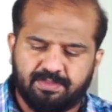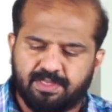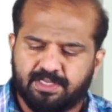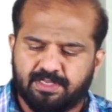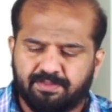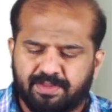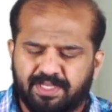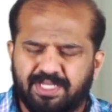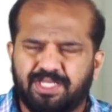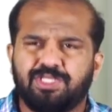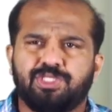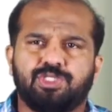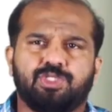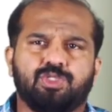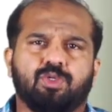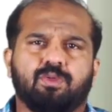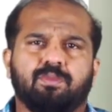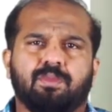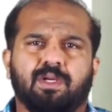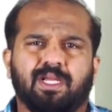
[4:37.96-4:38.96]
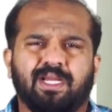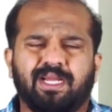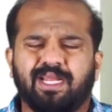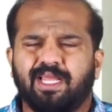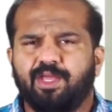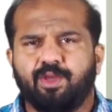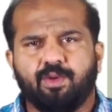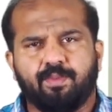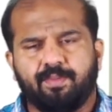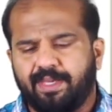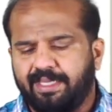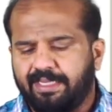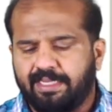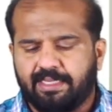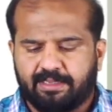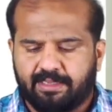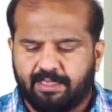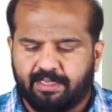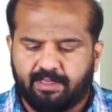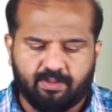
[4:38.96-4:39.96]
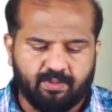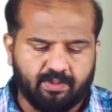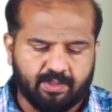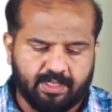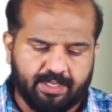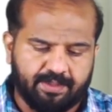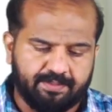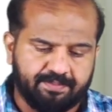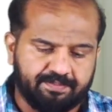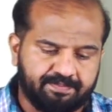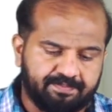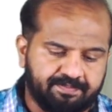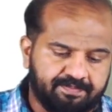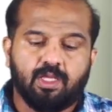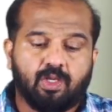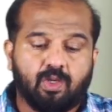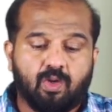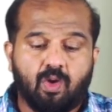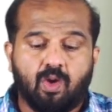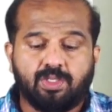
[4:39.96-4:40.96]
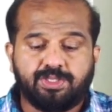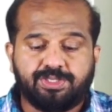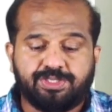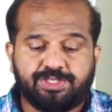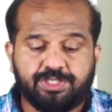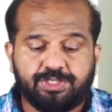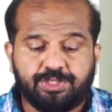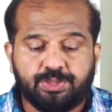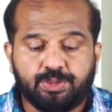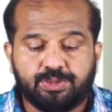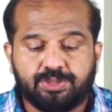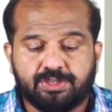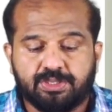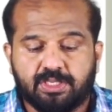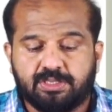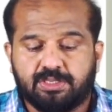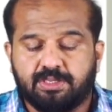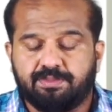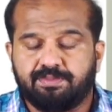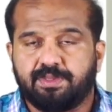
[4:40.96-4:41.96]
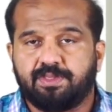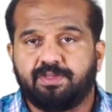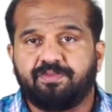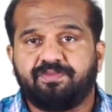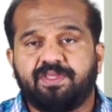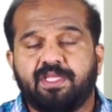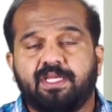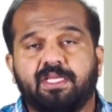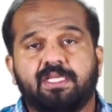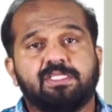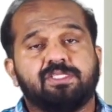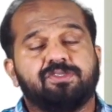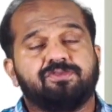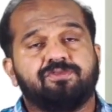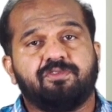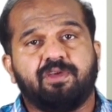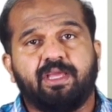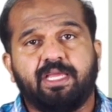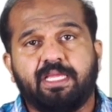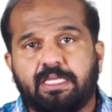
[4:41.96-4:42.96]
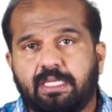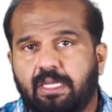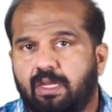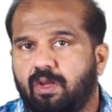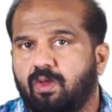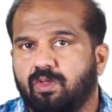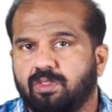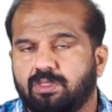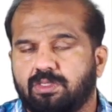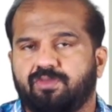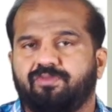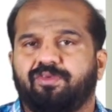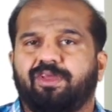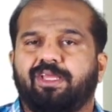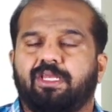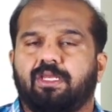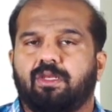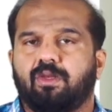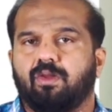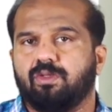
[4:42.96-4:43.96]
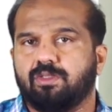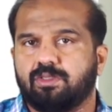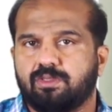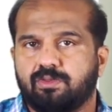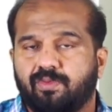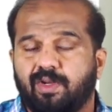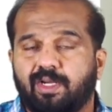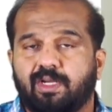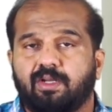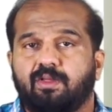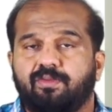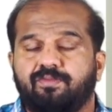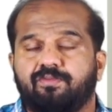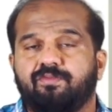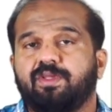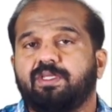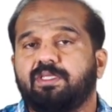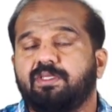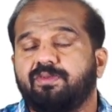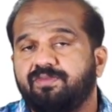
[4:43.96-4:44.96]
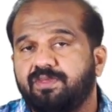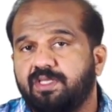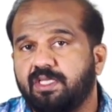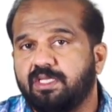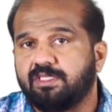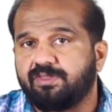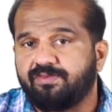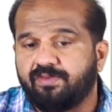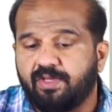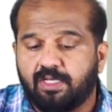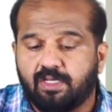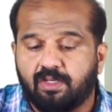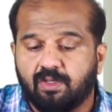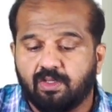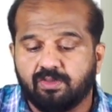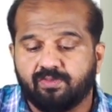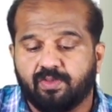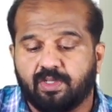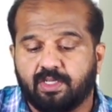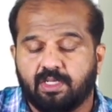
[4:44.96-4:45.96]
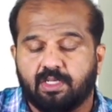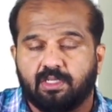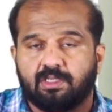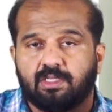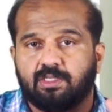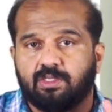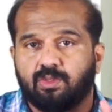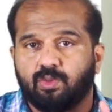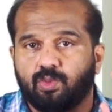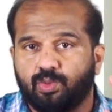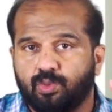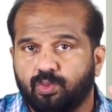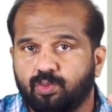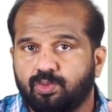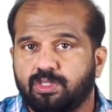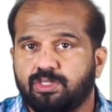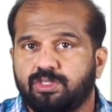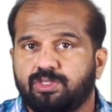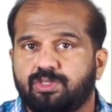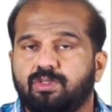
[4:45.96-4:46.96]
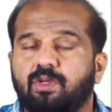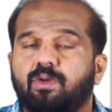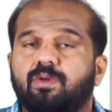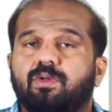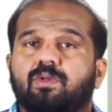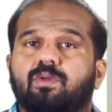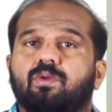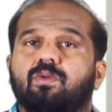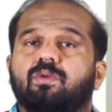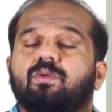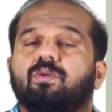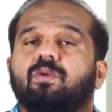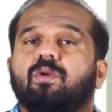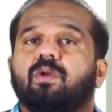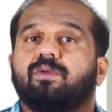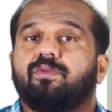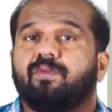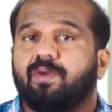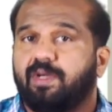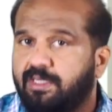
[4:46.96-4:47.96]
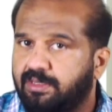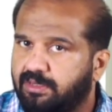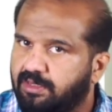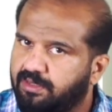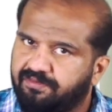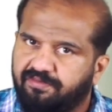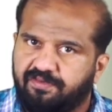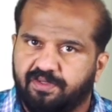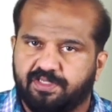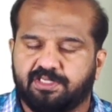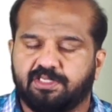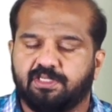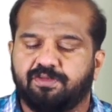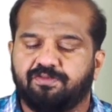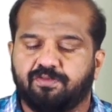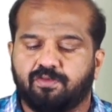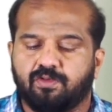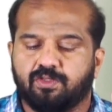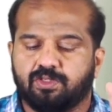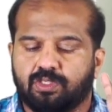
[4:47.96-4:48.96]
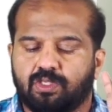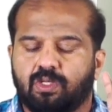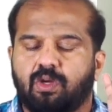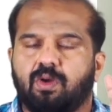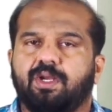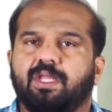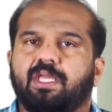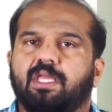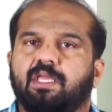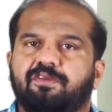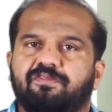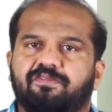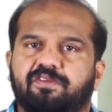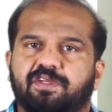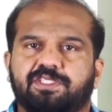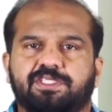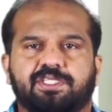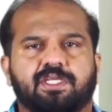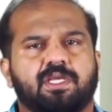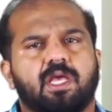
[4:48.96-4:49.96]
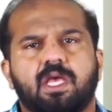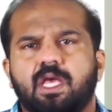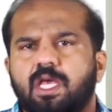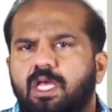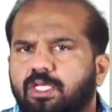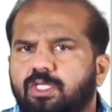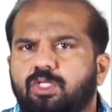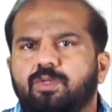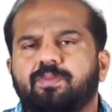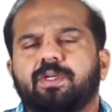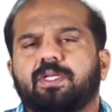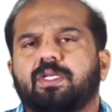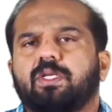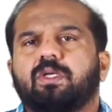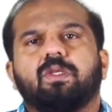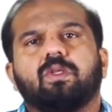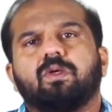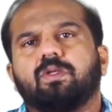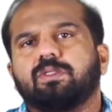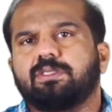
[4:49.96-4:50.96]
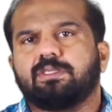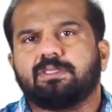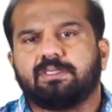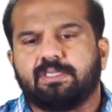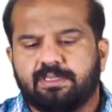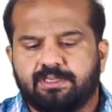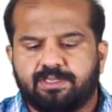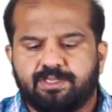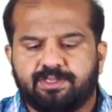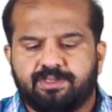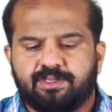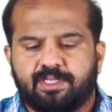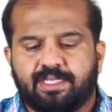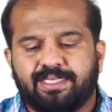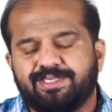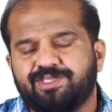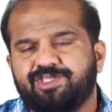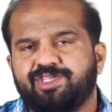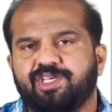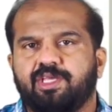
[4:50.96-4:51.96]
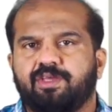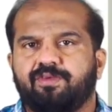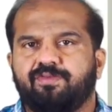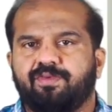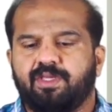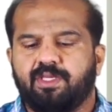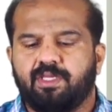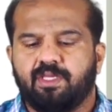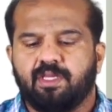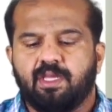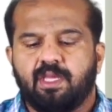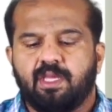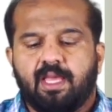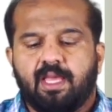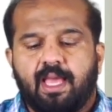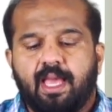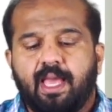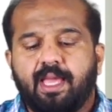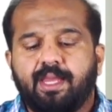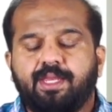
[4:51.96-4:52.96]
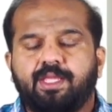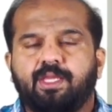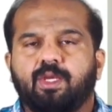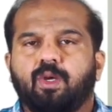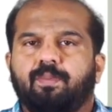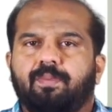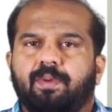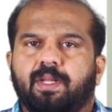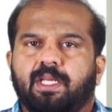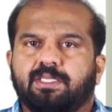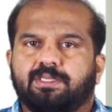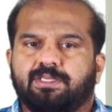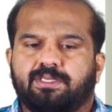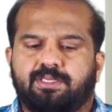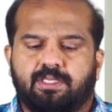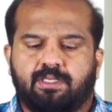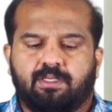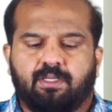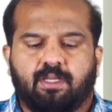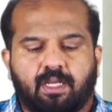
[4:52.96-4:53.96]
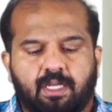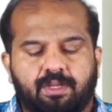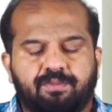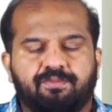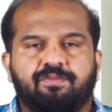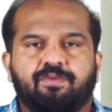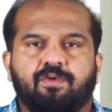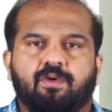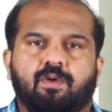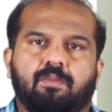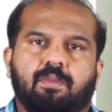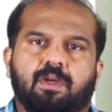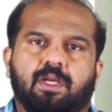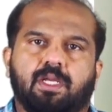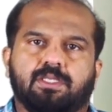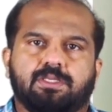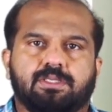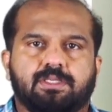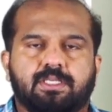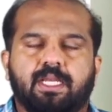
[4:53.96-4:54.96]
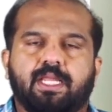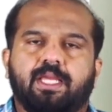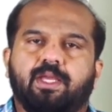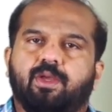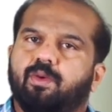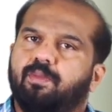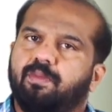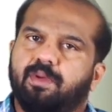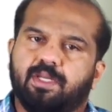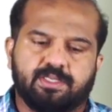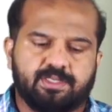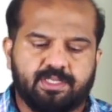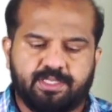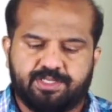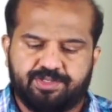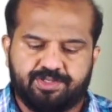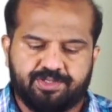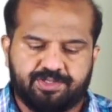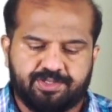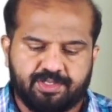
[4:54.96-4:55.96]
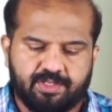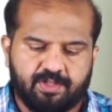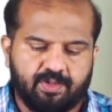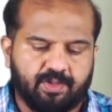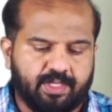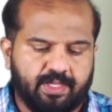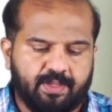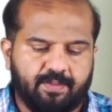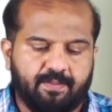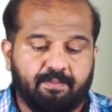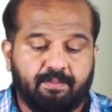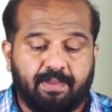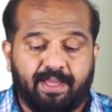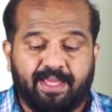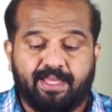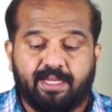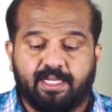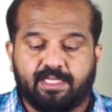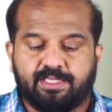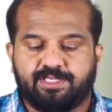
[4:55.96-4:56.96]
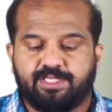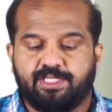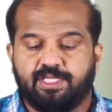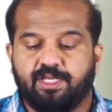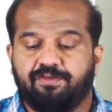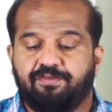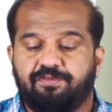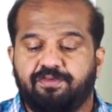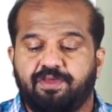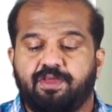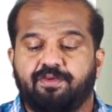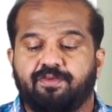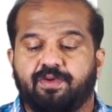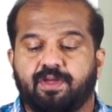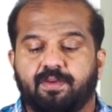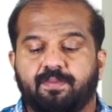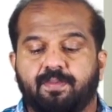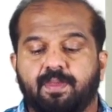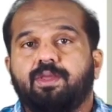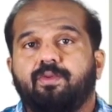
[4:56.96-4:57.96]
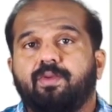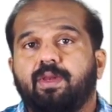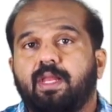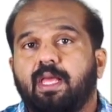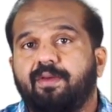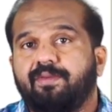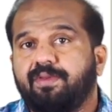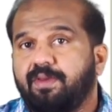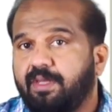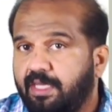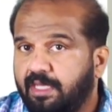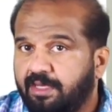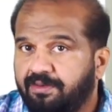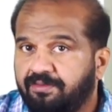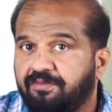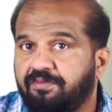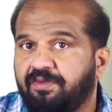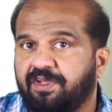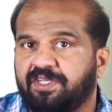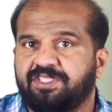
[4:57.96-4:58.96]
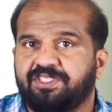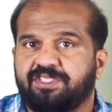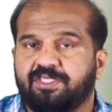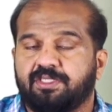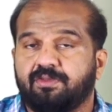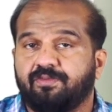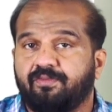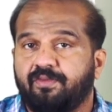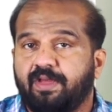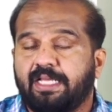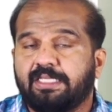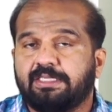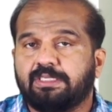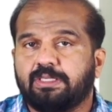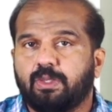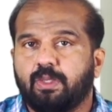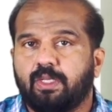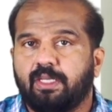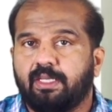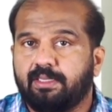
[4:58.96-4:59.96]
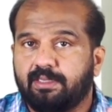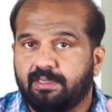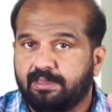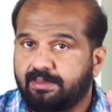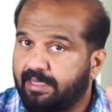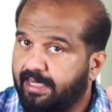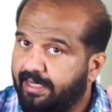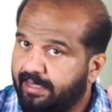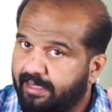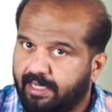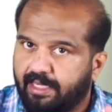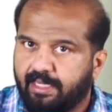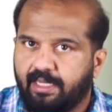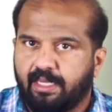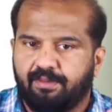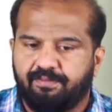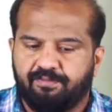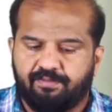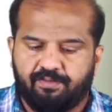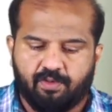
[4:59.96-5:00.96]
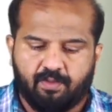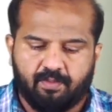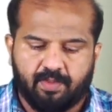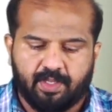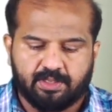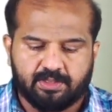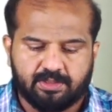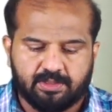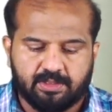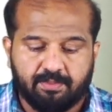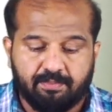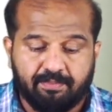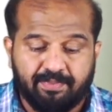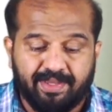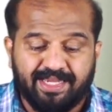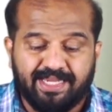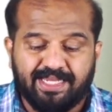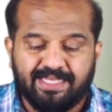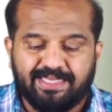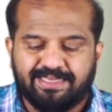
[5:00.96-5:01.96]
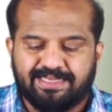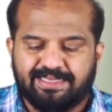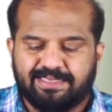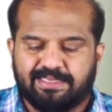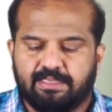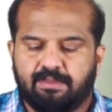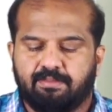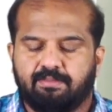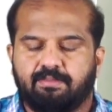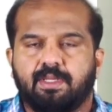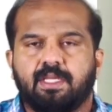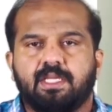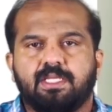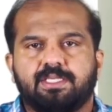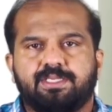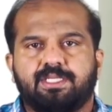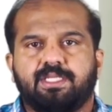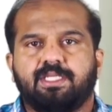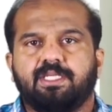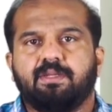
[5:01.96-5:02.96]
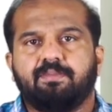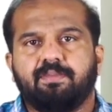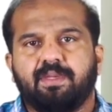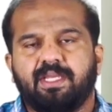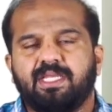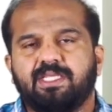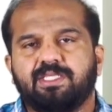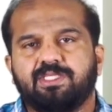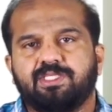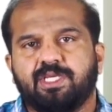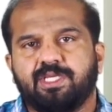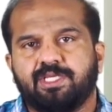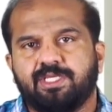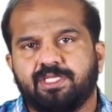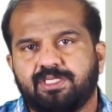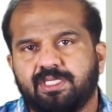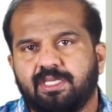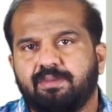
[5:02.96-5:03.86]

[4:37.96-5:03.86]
means meningioma, glioma, anything. Okay. Constitutional symptoms. If there is weight loss. If there is weight loss, what are the two things you have to rule out? One is infection, of course, chronic infection, tuberculosis, etc., HIV, and neoplastic, lymphomas, gliomas, etc. Okay. Pyrexia, fever, you will have an infection, vasculitis, again lymphomas, meningism, seen in meningitis